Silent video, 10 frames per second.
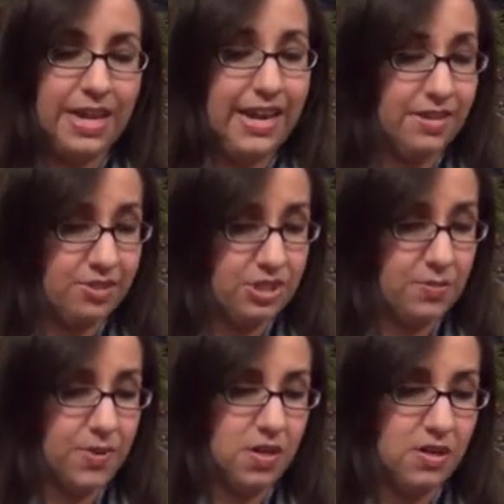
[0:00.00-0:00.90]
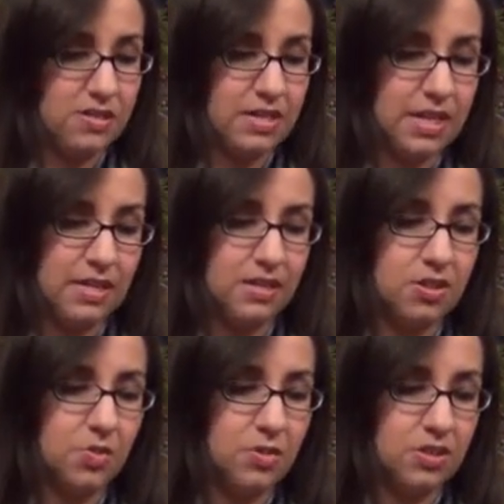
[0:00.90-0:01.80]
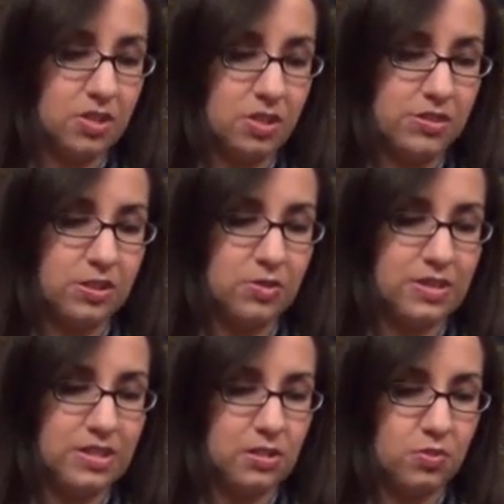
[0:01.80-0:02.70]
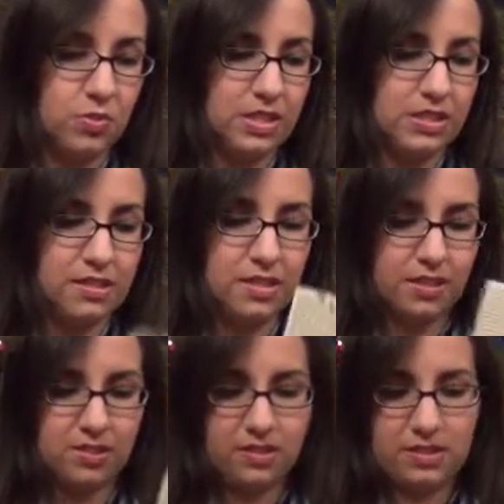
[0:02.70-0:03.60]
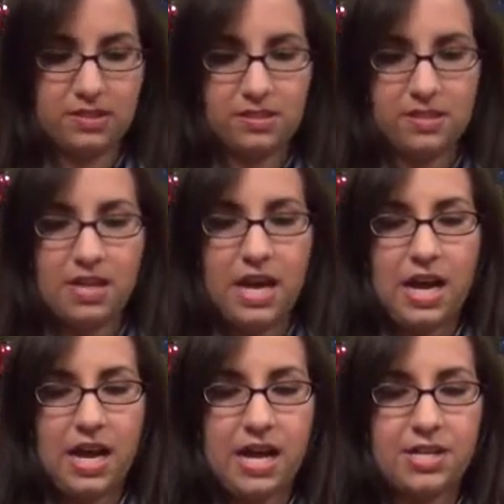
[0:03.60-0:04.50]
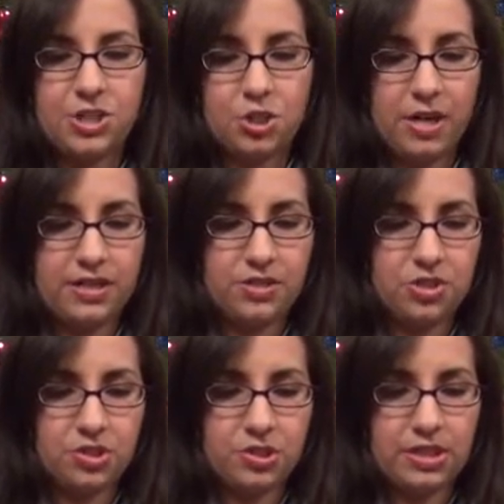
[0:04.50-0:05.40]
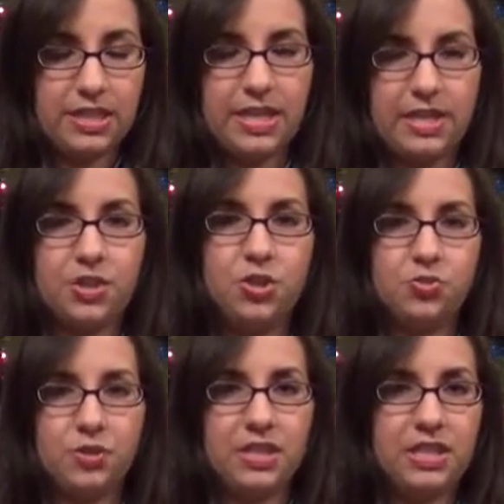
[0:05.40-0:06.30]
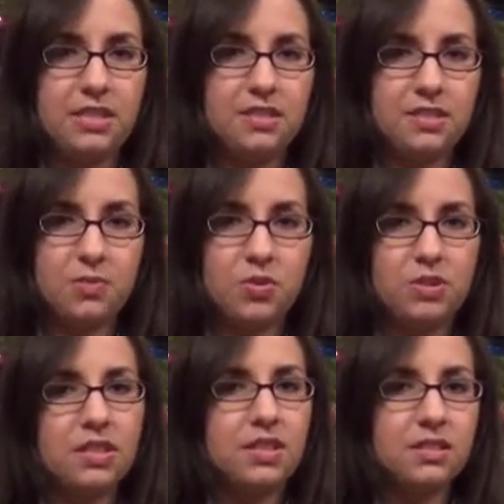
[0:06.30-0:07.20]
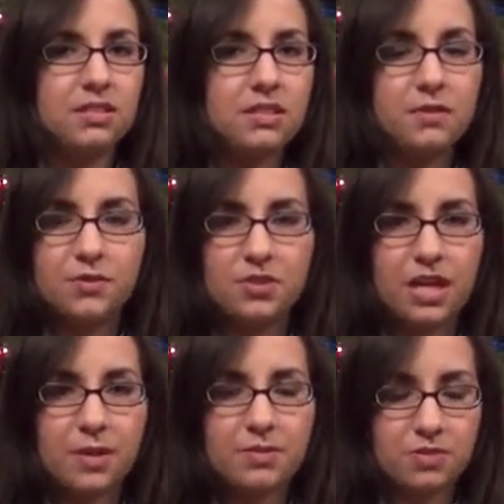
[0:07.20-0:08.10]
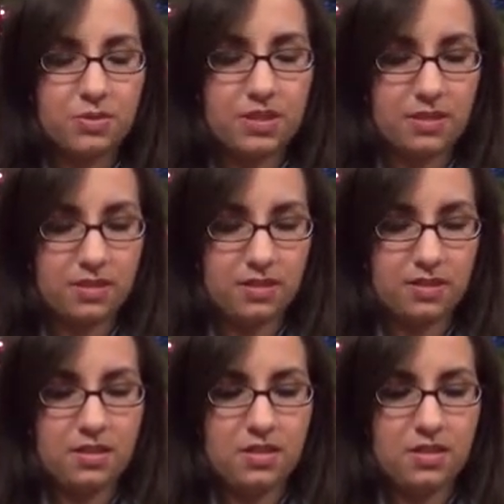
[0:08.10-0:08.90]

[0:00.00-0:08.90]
Energy bars and anything you want to turn into a sweet succulence. I try to drink a green smoothie a few times a week.